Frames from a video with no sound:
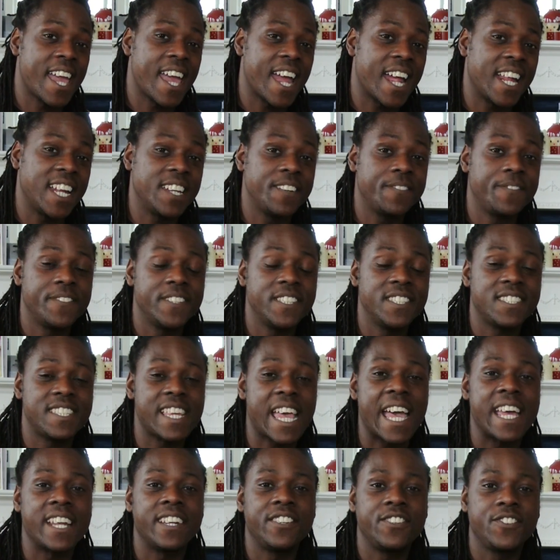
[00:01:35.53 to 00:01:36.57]
elephants
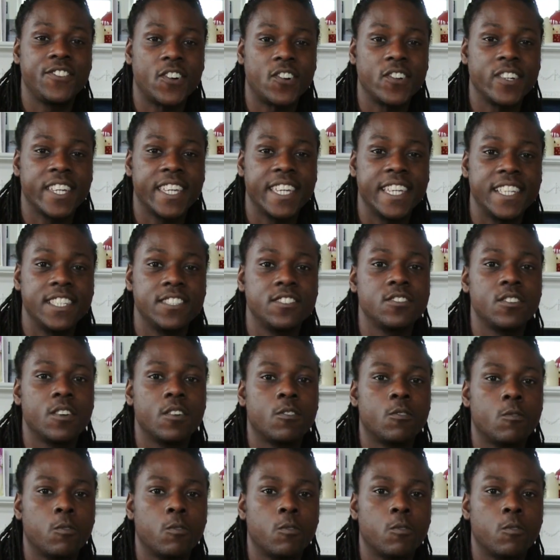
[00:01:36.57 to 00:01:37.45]
and donkeys